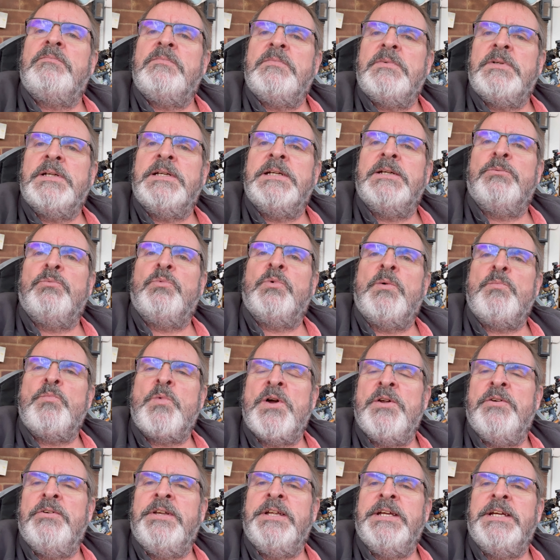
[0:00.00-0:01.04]
it
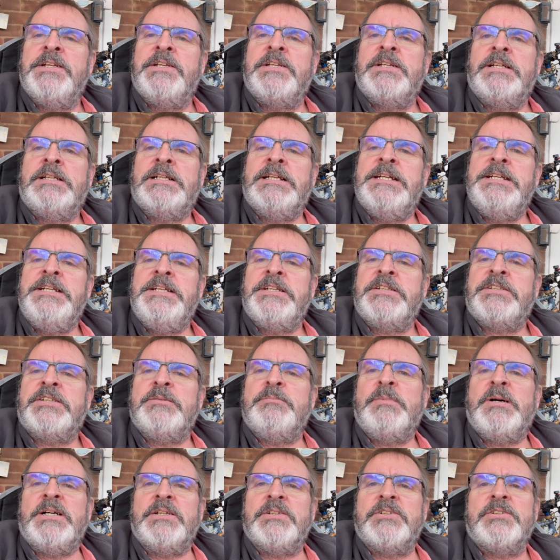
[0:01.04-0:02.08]
won't need cleaning so
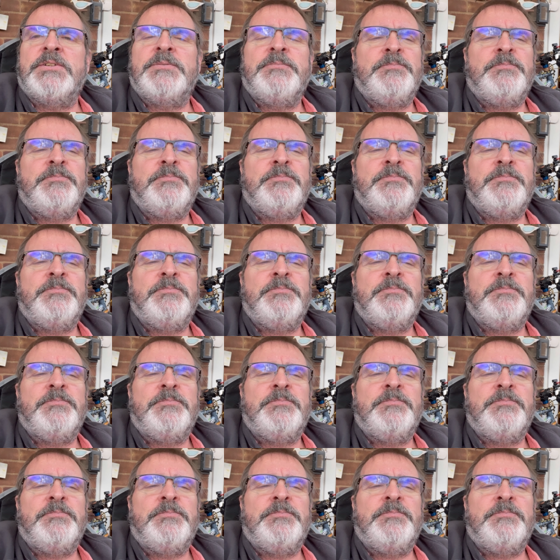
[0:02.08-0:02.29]
much.